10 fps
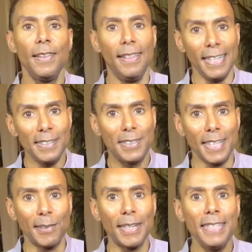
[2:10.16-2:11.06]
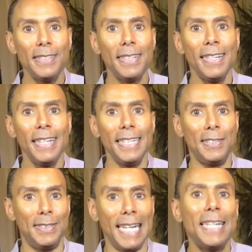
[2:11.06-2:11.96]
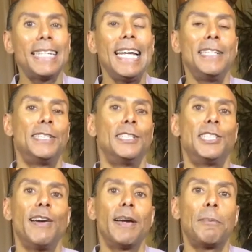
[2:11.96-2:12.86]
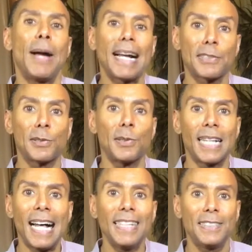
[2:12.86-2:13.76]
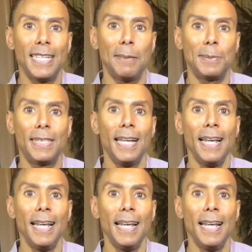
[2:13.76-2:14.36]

This series is dedicated to sharing practical concepts